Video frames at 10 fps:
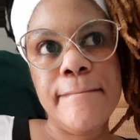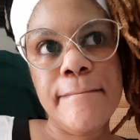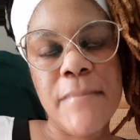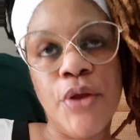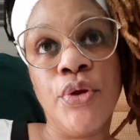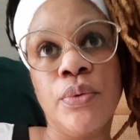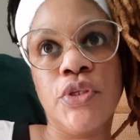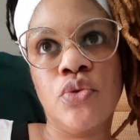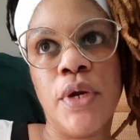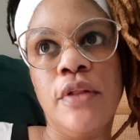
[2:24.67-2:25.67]
My daughter
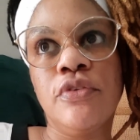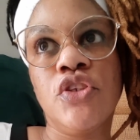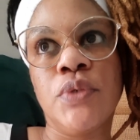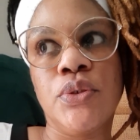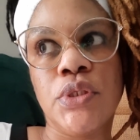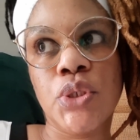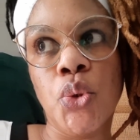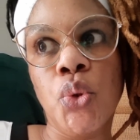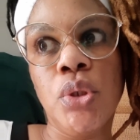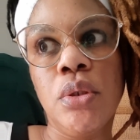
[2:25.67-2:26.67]
was 12. She went to
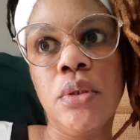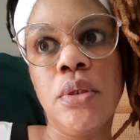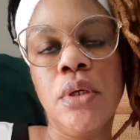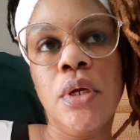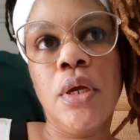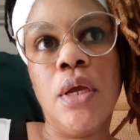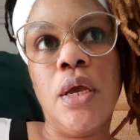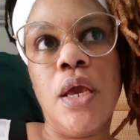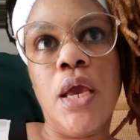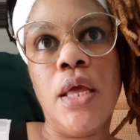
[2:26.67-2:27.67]
school.
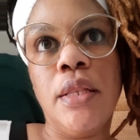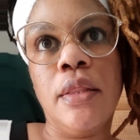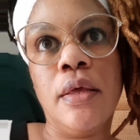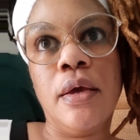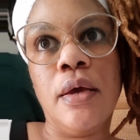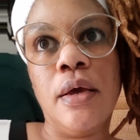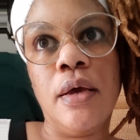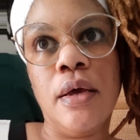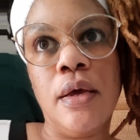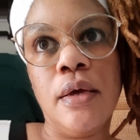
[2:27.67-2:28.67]
And
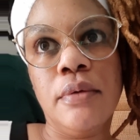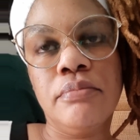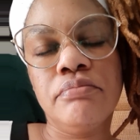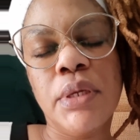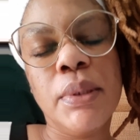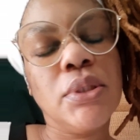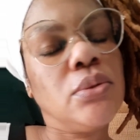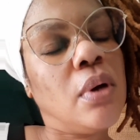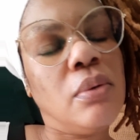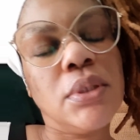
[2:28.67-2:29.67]
about
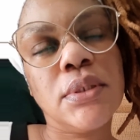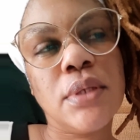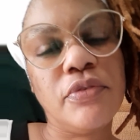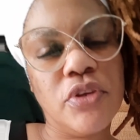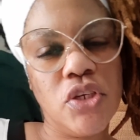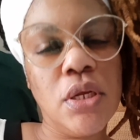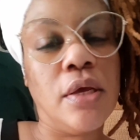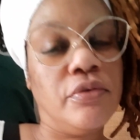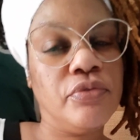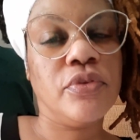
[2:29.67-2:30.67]
2 hours after she
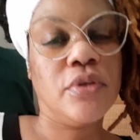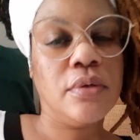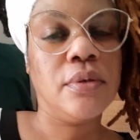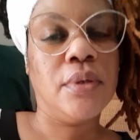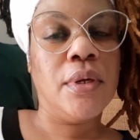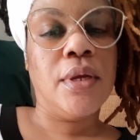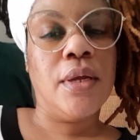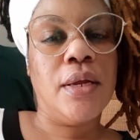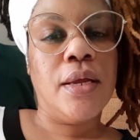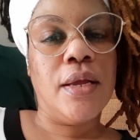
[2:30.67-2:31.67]
left,
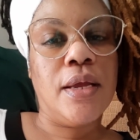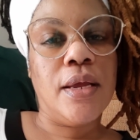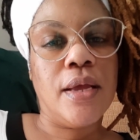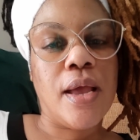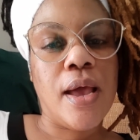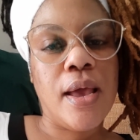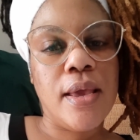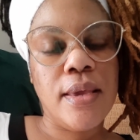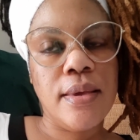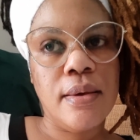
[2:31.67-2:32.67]

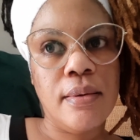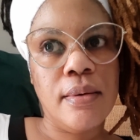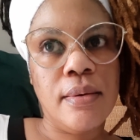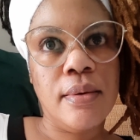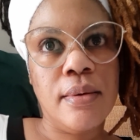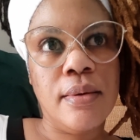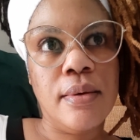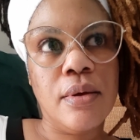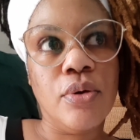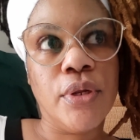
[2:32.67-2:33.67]
I
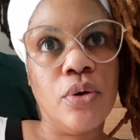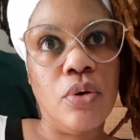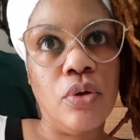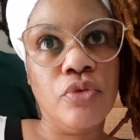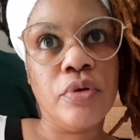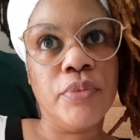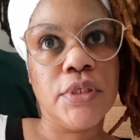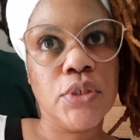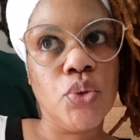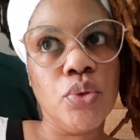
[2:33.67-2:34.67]
got a call from the
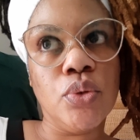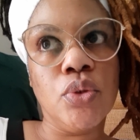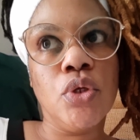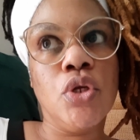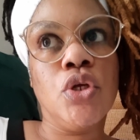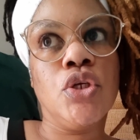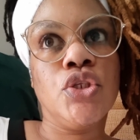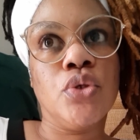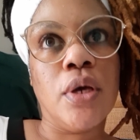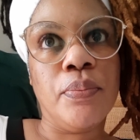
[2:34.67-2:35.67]
school
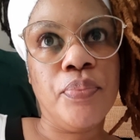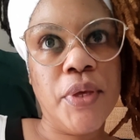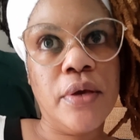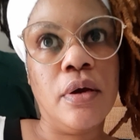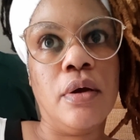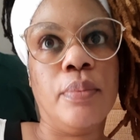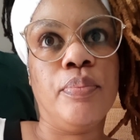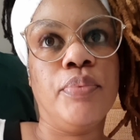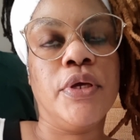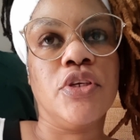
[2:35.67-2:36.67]
to come pick her up
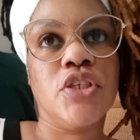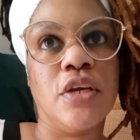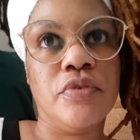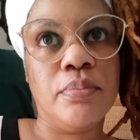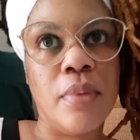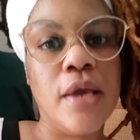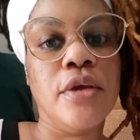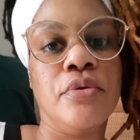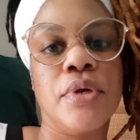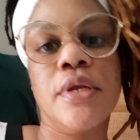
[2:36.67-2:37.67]
because she have a
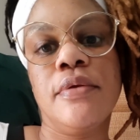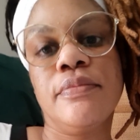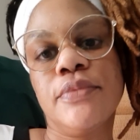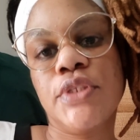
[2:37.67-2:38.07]
migraine.